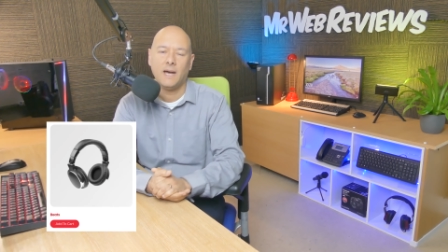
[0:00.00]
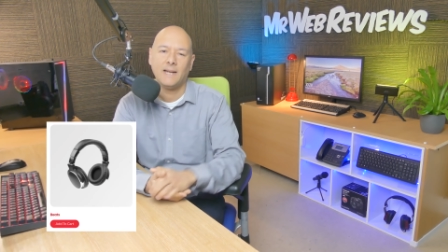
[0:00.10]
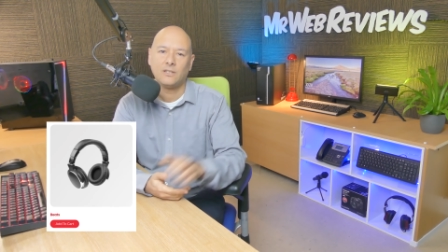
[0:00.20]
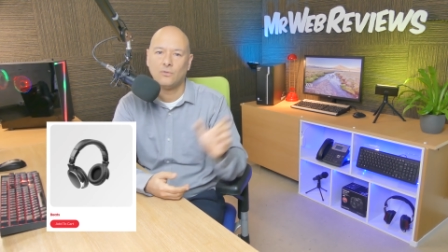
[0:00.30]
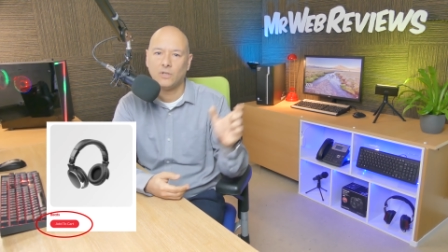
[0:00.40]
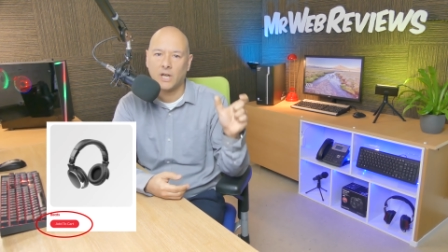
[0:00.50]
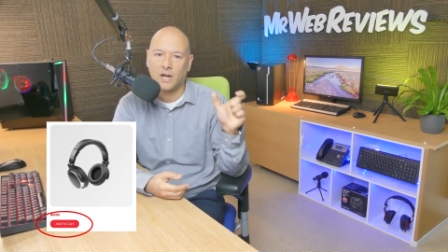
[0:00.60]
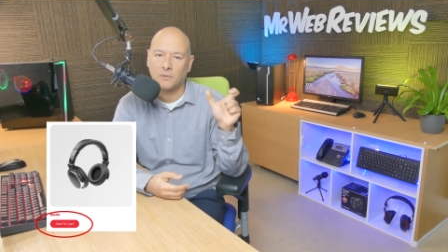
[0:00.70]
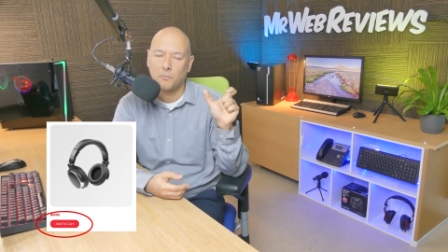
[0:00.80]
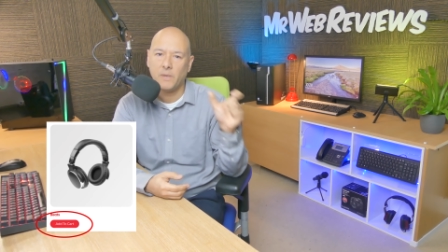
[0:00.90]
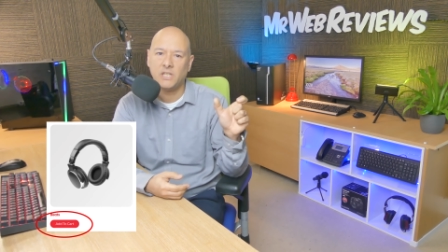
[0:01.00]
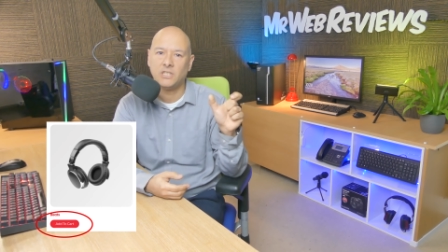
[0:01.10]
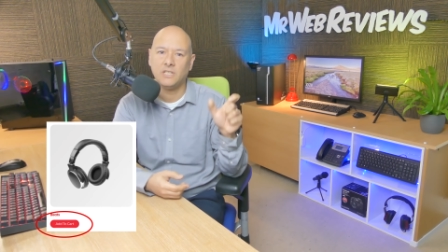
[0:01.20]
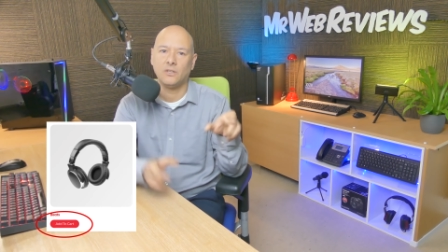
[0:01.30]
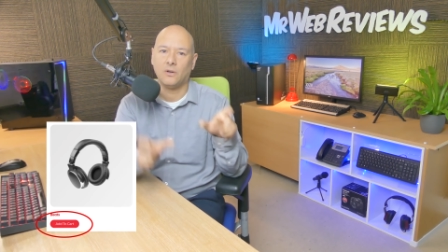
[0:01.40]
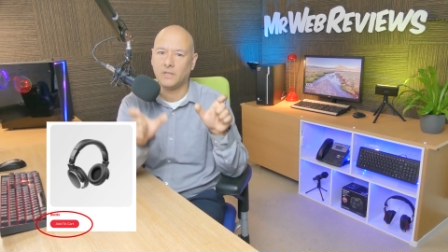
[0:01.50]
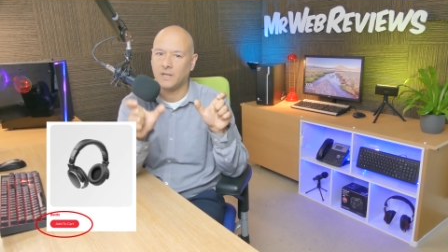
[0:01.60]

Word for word: add to cart message on the